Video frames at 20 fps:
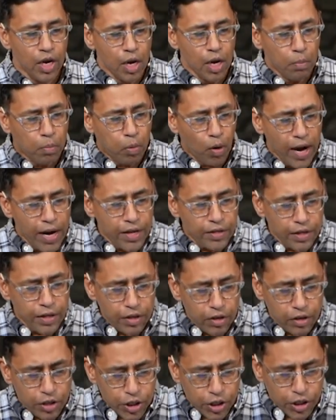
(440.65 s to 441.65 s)
Pray that
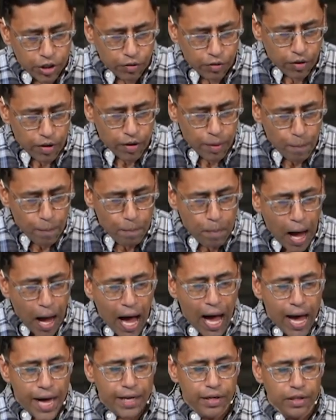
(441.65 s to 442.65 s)
your children
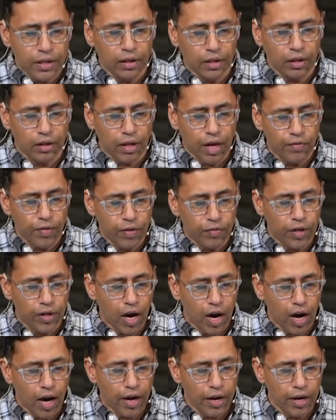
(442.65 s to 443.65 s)
abide in the love of
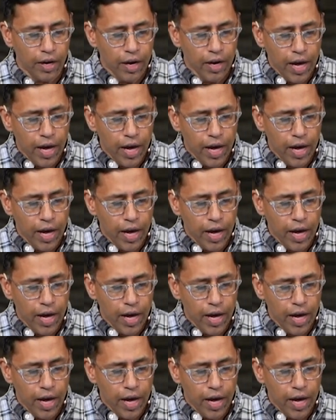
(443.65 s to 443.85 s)
God.